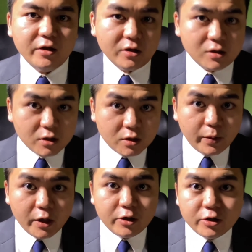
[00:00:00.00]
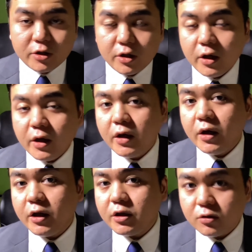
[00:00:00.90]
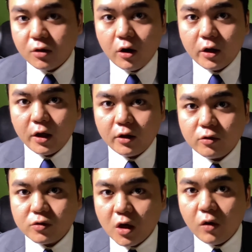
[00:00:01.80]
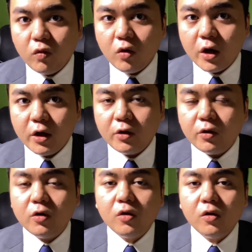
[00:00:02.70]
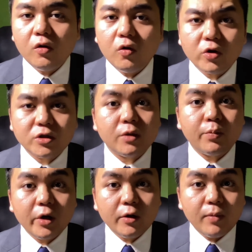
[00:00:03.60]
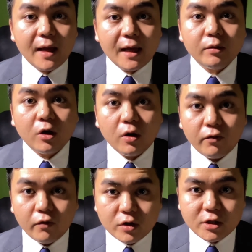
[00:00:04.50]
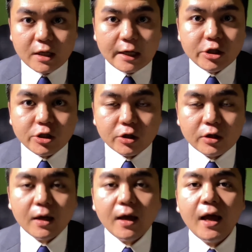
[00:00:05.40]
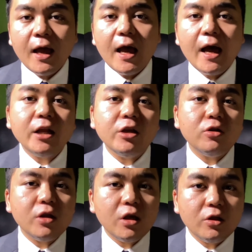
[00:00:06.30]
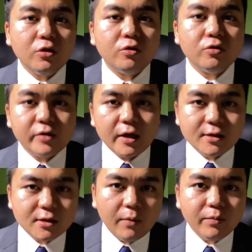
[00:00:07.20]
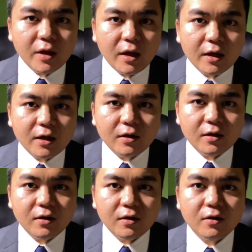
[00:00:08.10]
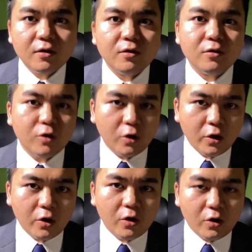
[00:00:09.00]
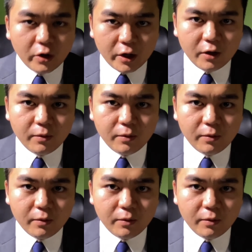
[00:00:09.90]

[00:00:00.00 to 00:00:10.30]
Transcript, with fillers: it's a speech it's talking to someone or it's a pre-planned conversation and you need to say something to her or him,